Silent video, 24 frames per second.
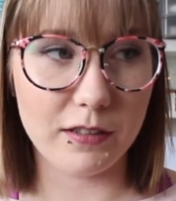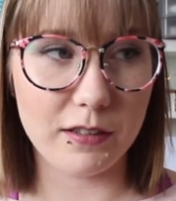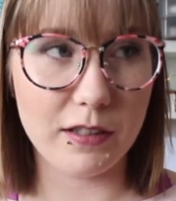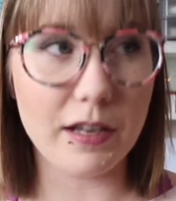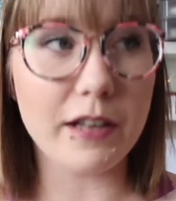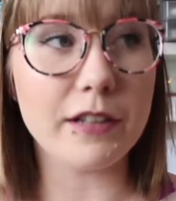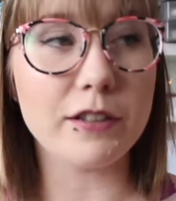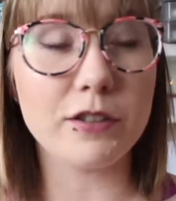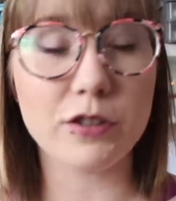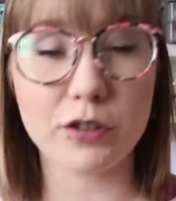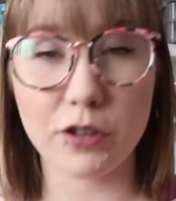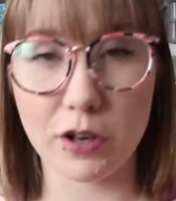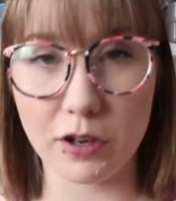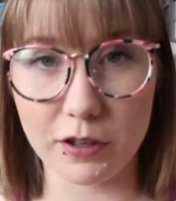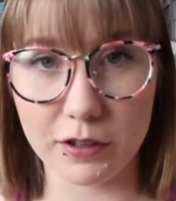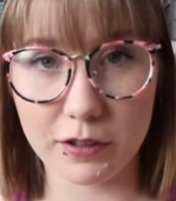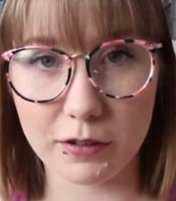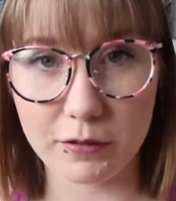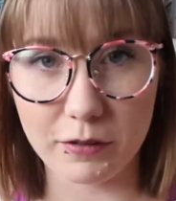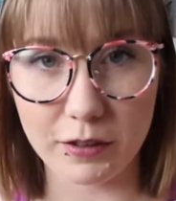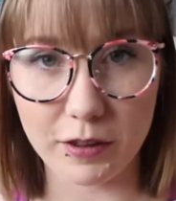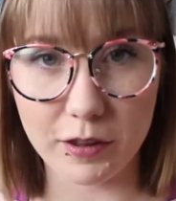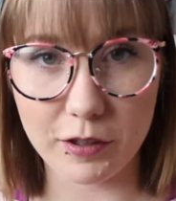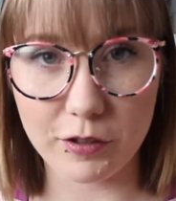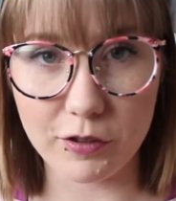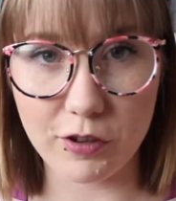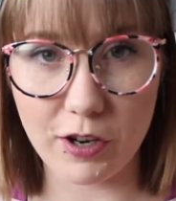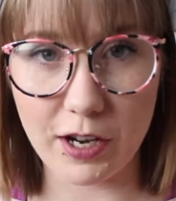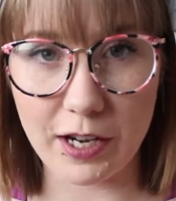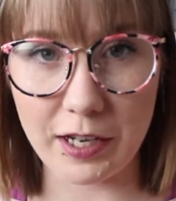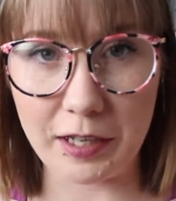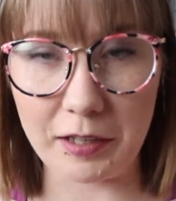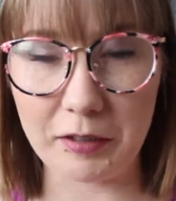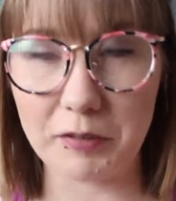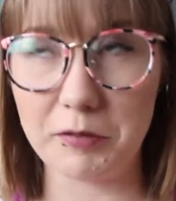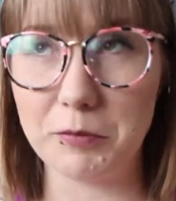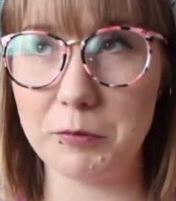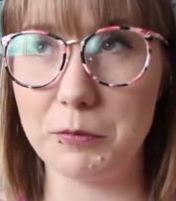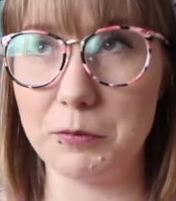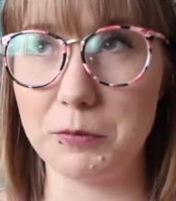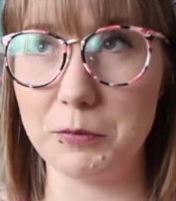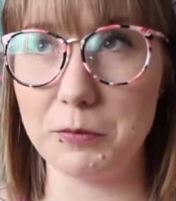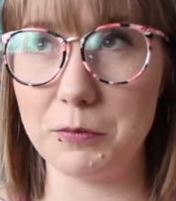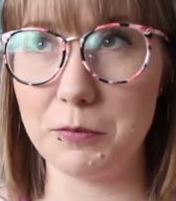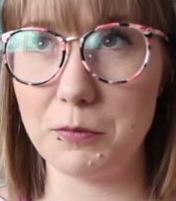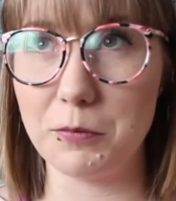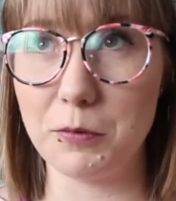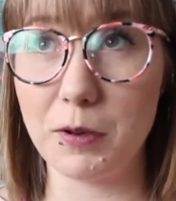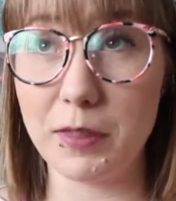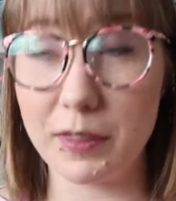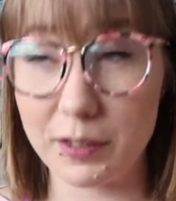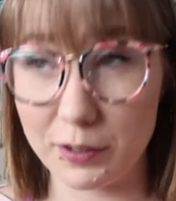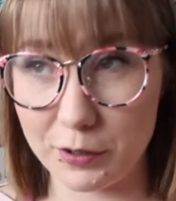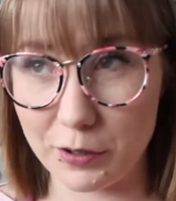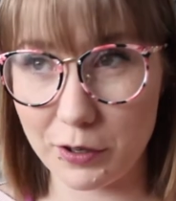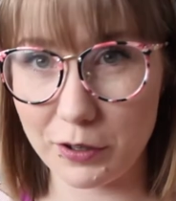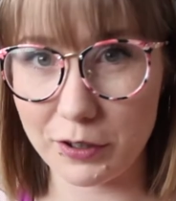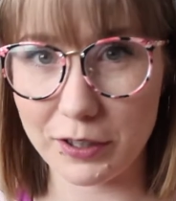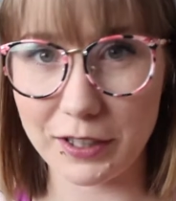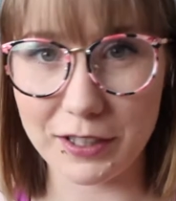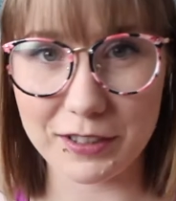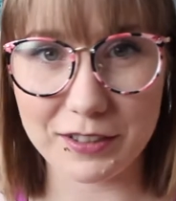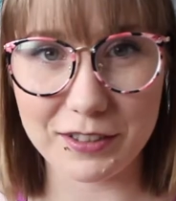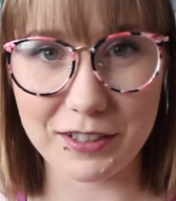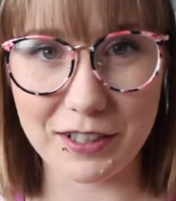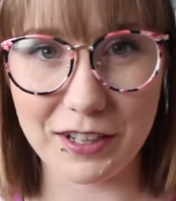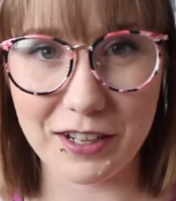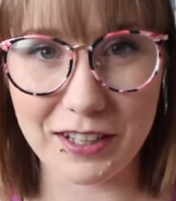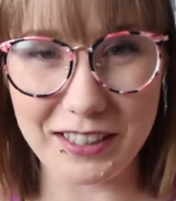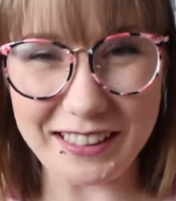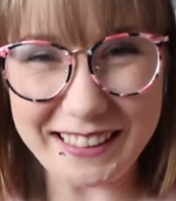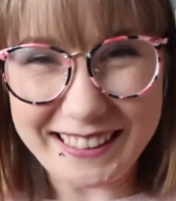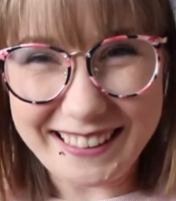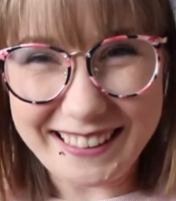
get started with the training when the dog gets here.